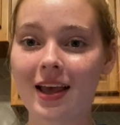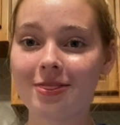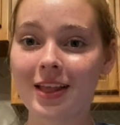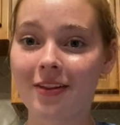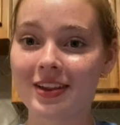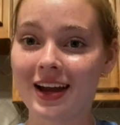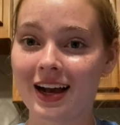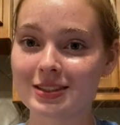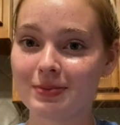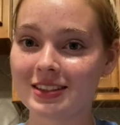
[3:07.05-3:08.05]
Now that it
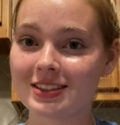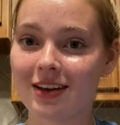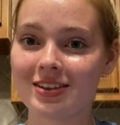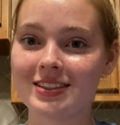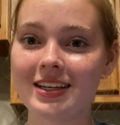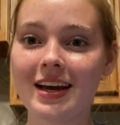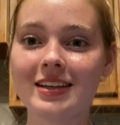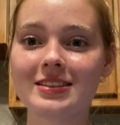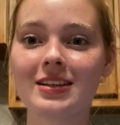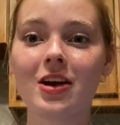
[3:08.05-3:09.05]
has been 7
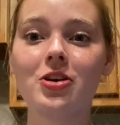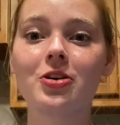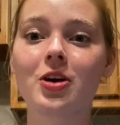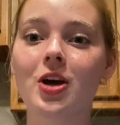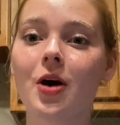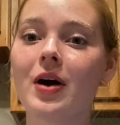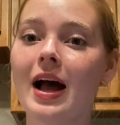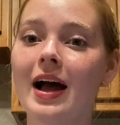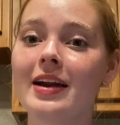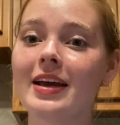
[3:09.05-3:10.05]
days, you can go
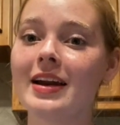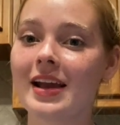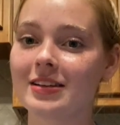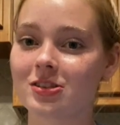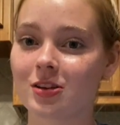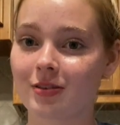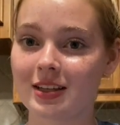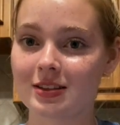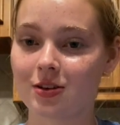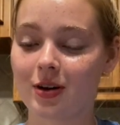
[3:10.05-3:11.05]
ahead and answer the
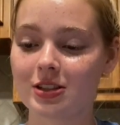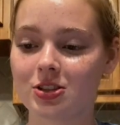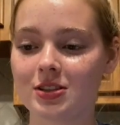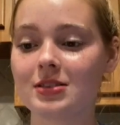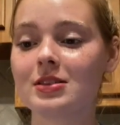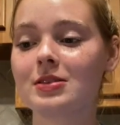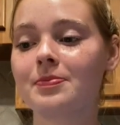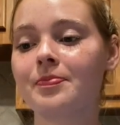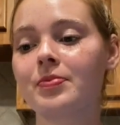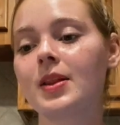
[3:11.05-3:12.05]
rest of the questions.
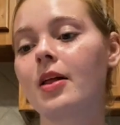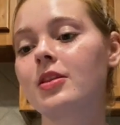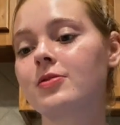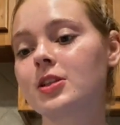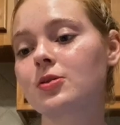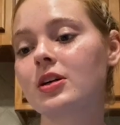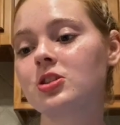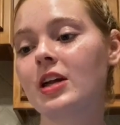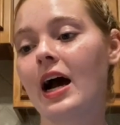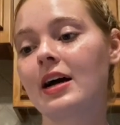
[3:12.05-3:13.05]
The first
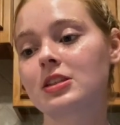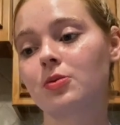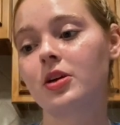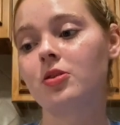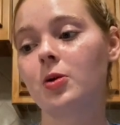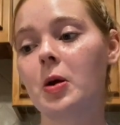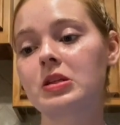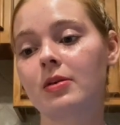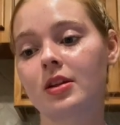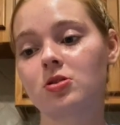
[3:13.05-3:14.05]
question asks what you noticed
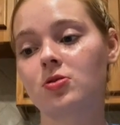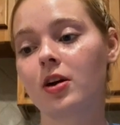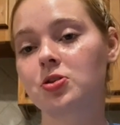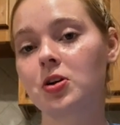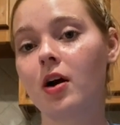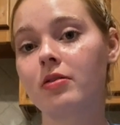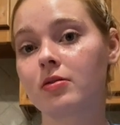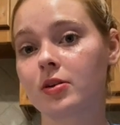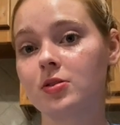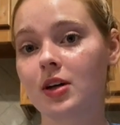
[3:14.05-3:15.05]
about the structure of the
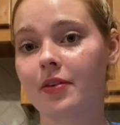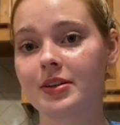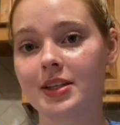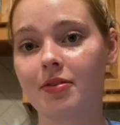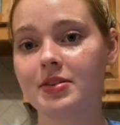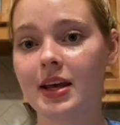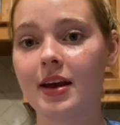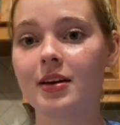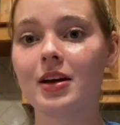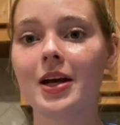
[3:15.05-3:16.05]
roots on the 7th day.
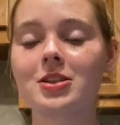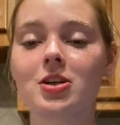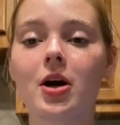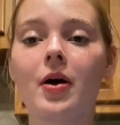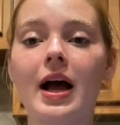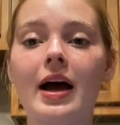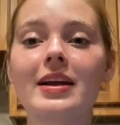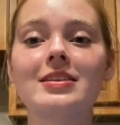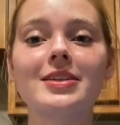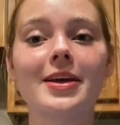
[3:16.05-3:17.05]
So go ahead
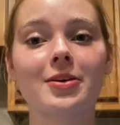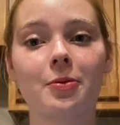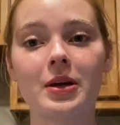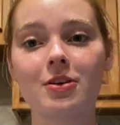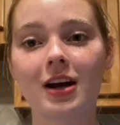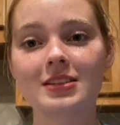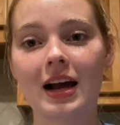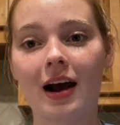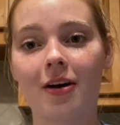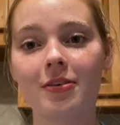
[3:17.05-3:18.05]
and take your wheatgrass
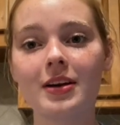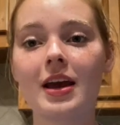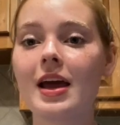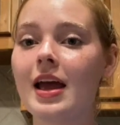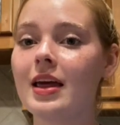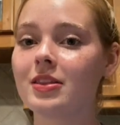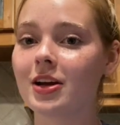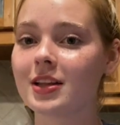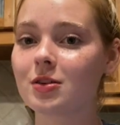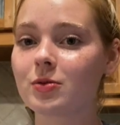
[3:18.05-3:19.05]
out and
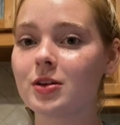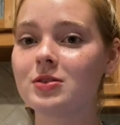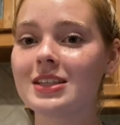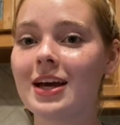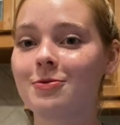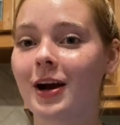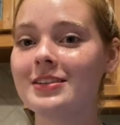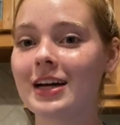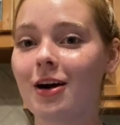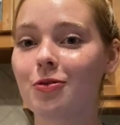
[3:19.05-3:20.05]
look at the roots and write
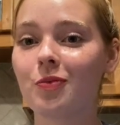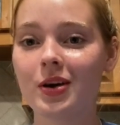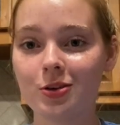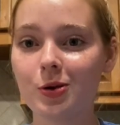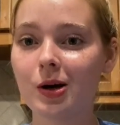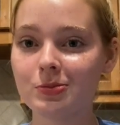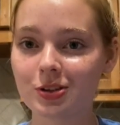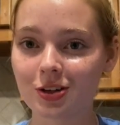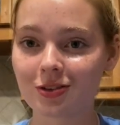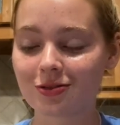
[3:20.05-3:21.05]
down what you
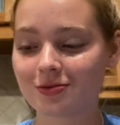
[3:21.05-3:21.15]
observe.